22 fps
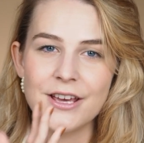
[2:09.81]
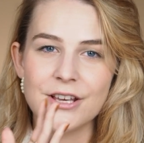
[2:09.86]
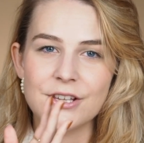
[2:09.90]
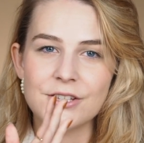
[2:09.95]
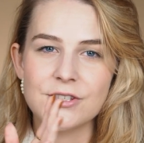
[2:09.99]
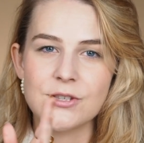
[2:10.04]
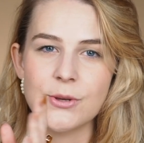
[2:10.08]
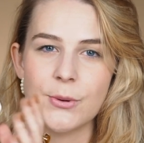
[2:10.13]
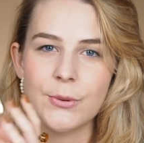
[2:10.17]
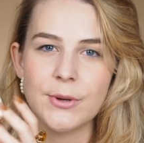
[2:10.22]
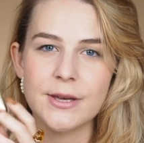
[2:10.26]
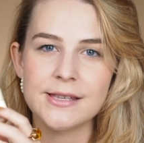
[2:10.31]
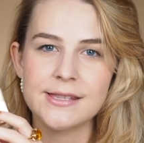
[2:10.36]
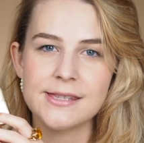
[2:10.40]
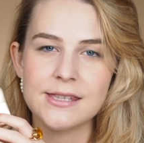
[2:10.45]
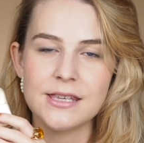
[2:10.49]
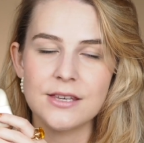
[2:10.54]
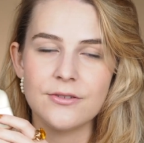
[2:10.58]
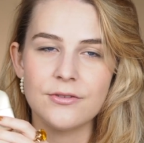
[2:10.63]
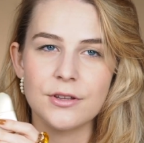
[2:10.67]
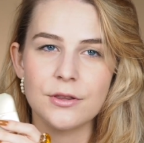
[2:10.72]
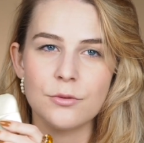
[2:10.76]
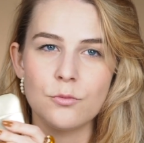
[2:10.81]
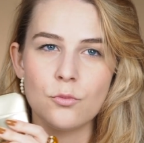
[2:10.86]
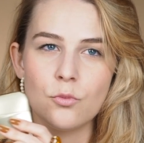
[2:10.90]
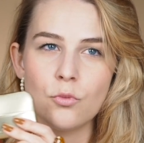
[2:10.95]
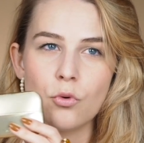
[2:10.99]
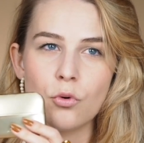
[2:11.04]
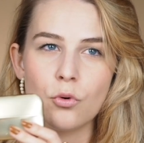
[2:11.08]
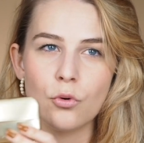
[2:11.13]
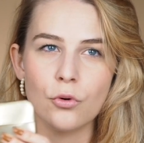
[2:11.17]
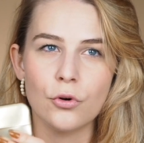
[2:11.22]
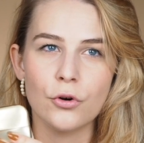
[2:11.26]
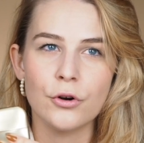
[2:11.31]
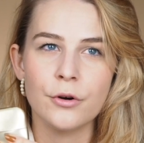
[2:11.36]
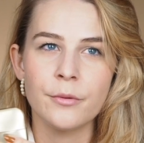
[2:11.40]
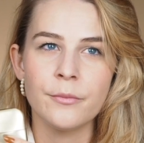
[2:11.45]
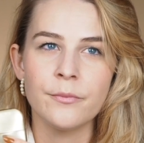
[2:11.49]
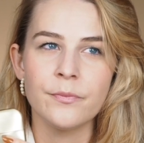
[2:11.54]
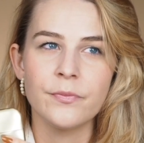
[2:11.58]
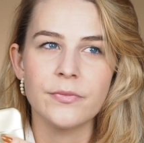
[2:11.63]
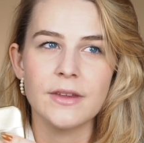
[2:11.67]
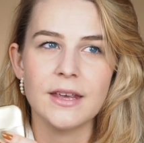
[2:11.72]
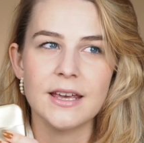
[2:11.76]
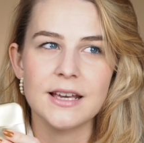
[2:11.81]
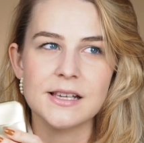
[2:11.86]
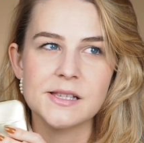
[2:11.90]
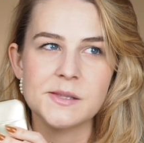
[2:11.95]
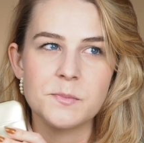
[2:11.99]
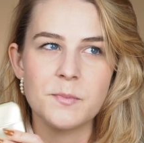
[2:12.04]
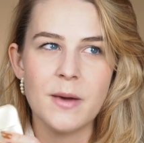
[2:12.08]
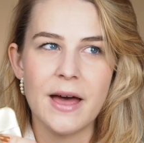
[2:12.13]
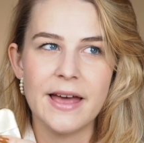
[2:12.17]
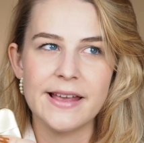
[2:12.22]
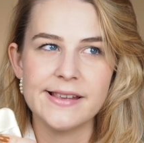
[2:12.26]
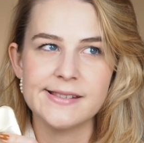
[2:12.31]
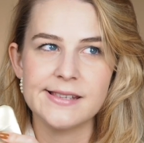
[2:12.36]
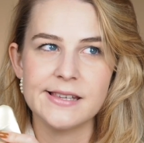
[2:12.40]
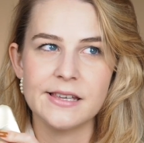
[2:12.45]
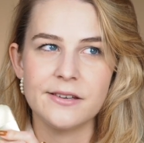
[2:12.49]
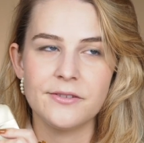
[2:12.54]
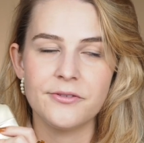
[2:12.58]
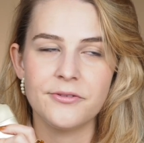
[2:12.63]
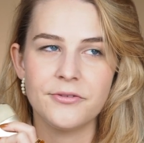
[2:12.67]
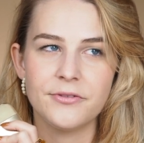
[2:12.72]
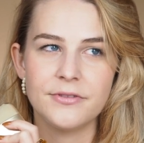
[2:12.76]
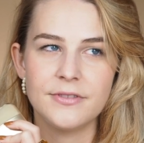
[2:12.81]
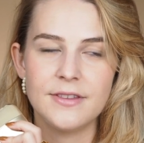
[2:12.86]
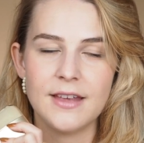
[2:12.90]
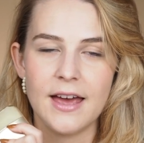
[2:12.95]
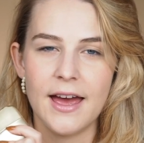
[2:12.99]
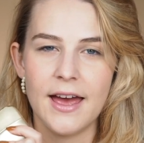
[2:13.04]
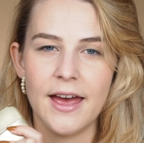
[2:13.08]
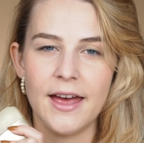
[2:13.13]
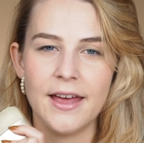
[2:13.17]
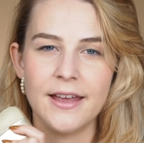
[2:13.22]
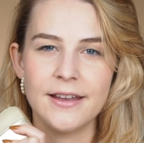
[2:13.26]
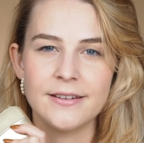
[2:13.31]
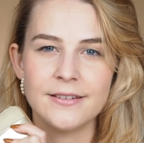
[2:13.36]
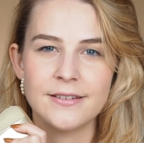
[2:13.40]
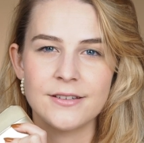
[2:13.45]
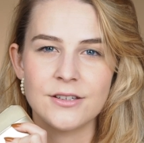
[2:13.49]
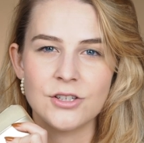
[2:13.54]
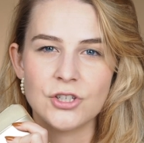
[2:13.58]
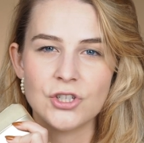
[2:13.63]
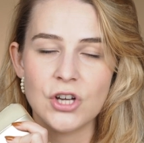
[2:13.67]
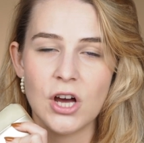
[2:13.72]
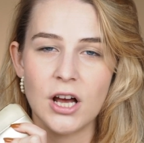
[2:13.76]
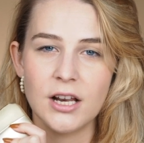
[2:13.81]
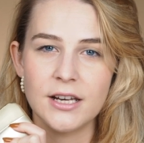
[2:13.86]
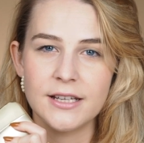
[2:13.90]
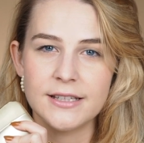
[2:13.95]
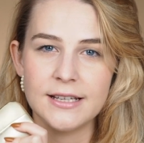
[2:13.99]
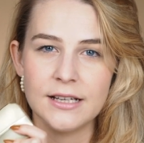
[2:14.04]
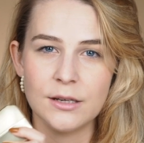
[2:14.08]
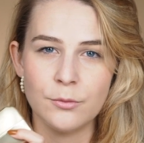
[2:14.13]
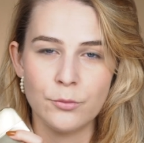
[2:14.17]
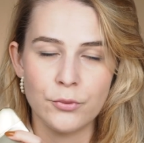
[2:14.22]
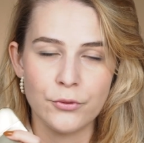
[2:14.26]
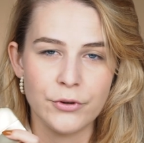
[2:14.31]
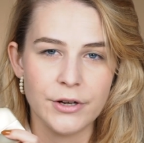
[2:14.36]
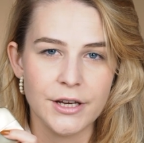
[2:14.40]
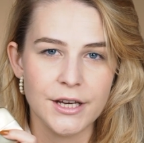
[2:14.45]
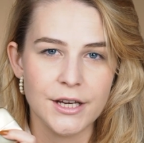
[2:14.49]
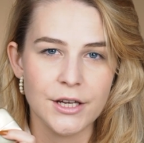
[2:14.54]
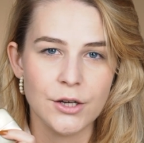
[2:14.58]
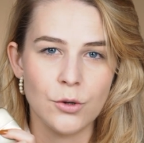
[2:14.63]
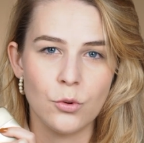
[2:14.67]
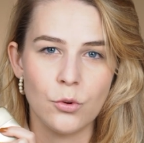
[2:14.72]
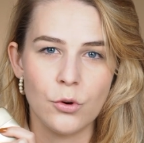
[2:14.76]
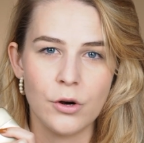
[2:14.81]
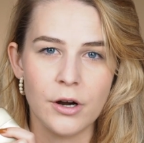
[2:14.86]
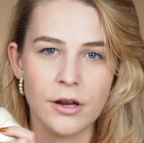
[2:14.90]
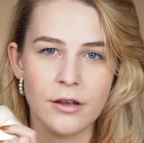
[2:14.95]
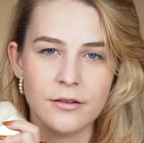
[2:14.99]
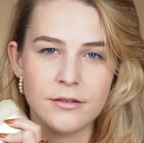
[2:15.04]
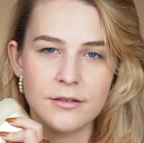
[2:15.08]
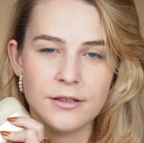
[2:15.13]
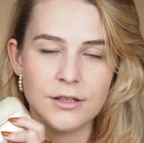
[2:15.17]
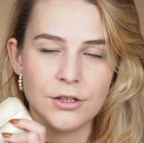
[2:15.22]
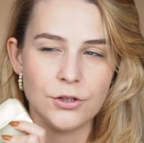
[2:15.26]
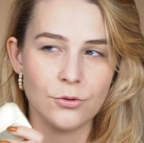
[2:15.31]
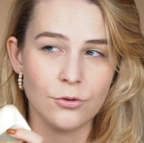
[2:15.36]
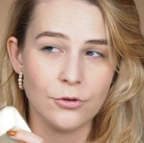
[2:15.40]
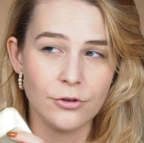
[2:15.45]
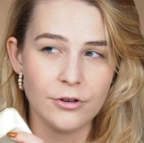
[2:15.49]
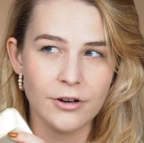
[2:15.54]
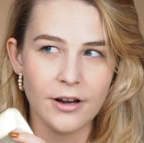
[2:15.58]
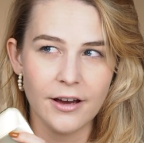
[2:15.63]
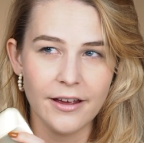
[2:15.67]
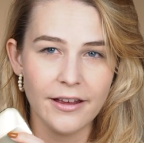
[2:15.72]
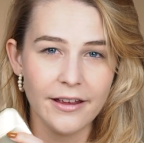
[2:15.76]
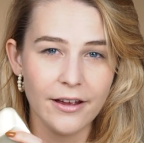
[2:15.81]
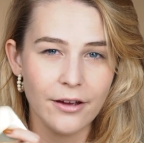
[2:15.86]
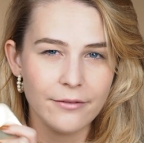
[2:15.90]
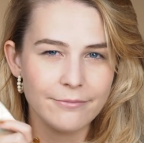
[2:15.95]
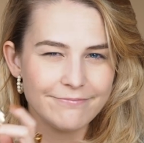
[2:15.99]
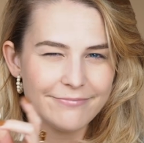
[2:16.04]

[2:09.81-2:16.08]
so it's even more expensive than Charlotte Tilbury or Dior, I